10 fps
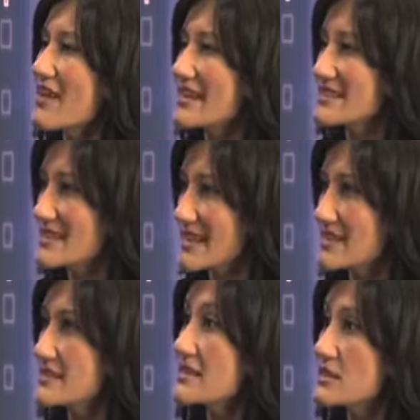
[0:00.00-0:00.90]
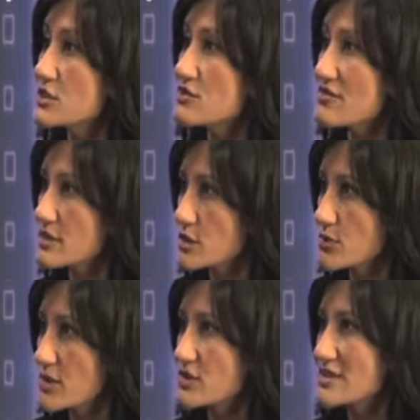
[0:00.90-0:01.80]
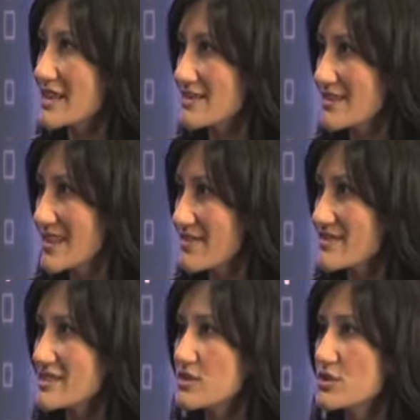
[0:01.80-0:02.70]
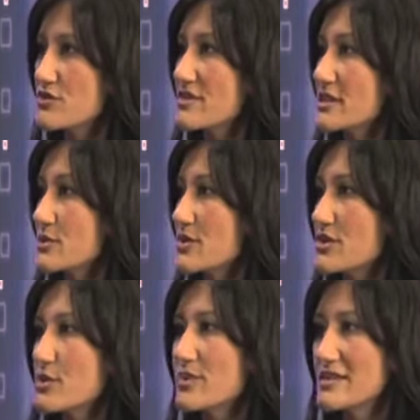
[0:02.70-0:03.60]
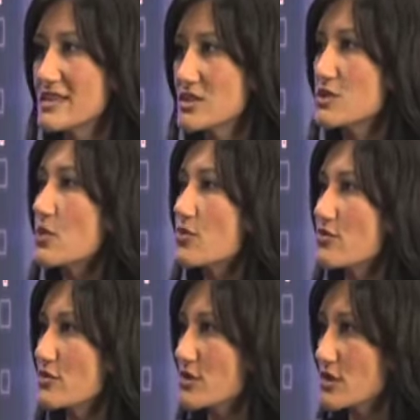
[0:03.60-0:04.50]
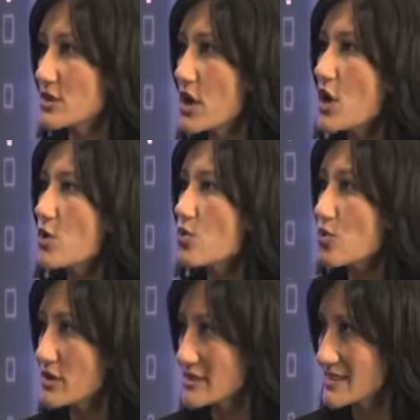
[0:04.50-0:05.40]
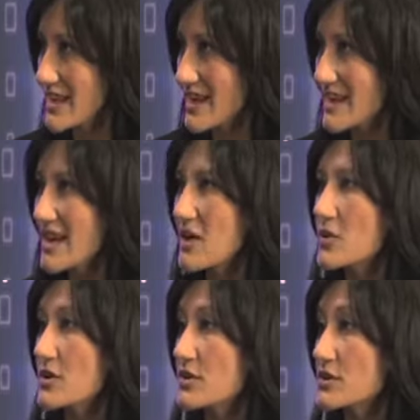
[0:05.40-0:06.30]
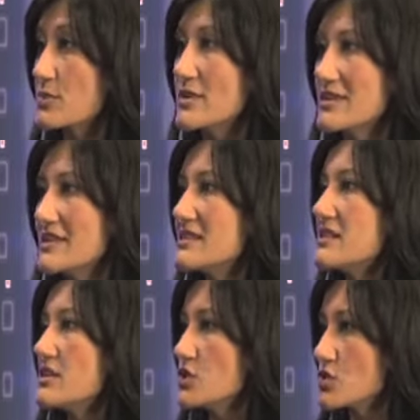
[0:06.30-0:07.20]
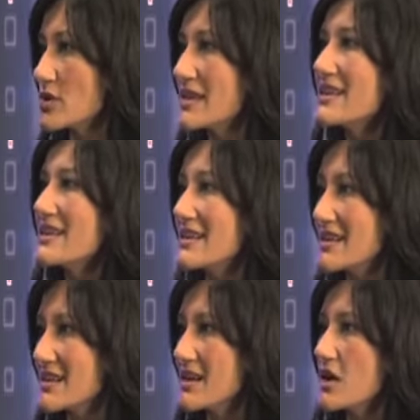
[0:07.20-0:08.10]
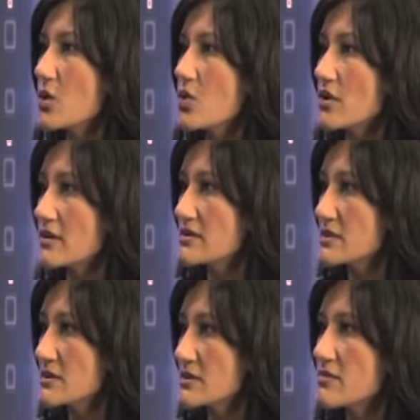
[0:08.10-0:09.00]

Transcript: finding that it's interfering with your daily life, it's interfering with your ability to go through your workday or your ability to enjoy eating mm -hmm. or mm-hmm. to